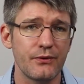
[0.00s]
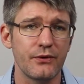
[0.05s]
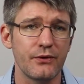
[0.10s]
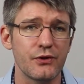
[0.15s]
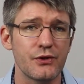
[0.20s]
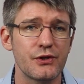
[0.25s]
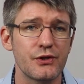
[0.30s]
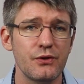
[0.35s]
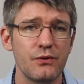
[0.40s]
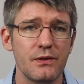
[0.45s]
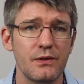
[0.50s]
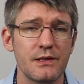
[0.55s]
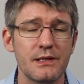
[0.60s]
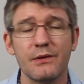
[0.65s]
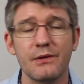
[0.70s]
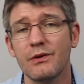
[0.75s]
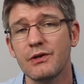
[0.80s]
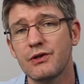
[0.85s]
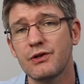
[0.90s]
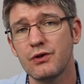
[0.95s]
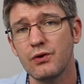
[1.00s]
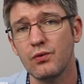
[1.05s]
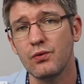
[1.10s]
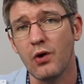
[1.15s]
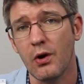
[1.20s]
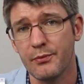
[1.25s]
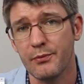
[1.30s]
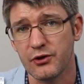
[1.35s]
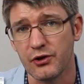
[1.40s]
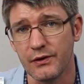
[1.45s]
to your students, there are 2
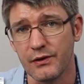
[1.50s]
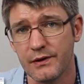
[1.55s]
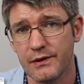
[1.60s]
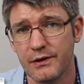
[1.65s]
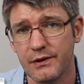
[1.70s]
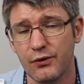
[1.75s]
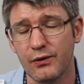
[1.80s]
options.